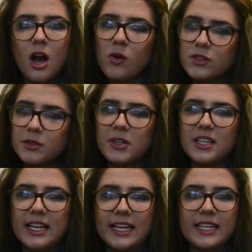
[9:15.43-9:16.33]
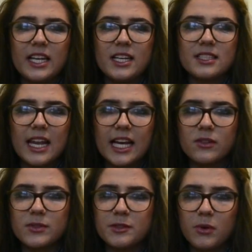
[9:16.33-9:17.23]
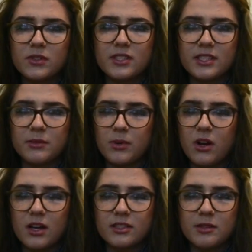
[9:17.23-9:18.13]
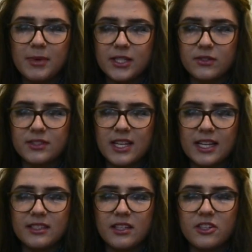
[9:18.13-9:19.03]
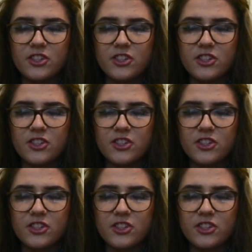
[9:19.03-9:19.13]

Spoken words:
Ultimately, the lack of responses in regards to mise-en-scène